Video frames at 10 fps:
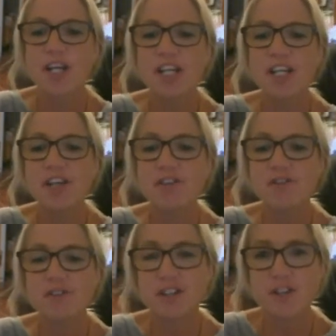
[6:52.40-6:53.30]
in
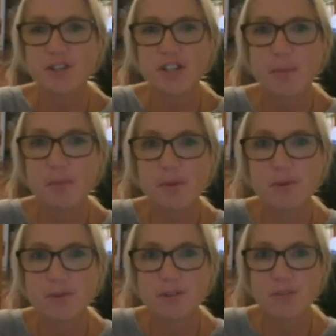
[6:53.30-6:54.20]
frontotemporal
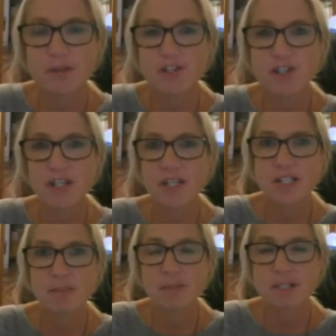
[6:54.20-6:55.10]
dementia,
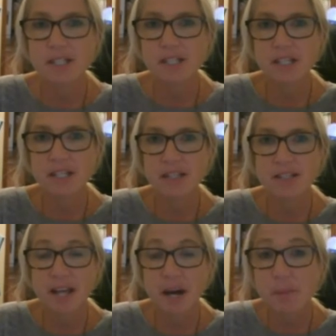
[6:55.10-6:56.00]
it's a particular
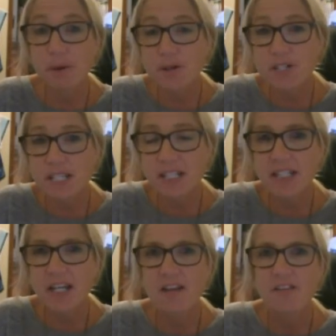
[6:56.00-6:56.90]
tau
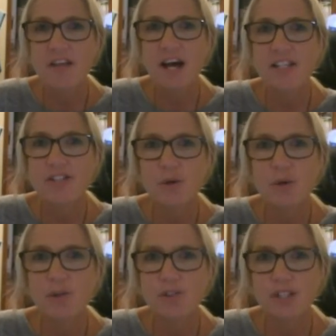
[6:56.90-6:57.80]
protein that's
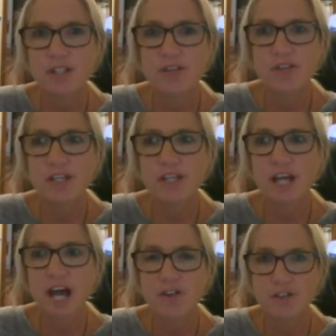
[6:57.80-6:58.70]
causing the
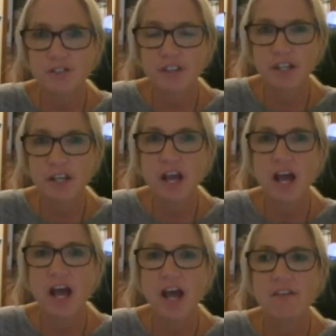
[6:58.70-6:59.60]
atrophy
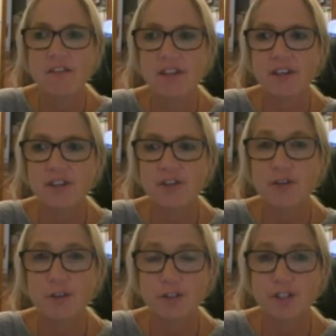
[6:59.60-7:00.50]
and the
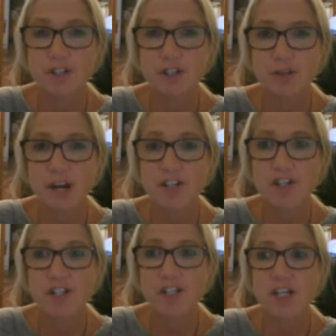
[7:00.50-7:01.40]

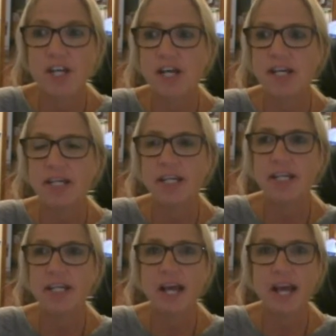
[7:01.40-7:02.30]
neurodegeneration.
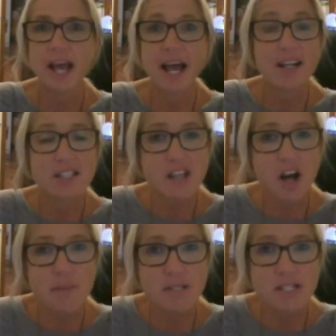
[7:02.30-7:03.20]
In
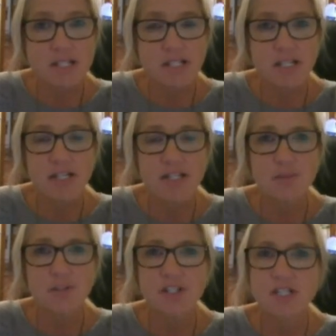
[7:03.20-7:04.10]
Alzheimer's disease,
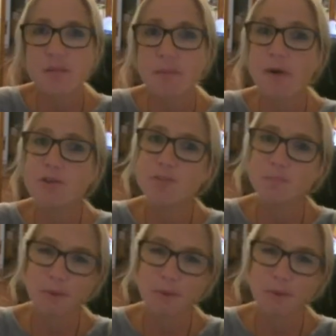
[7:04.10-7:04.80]
which is the most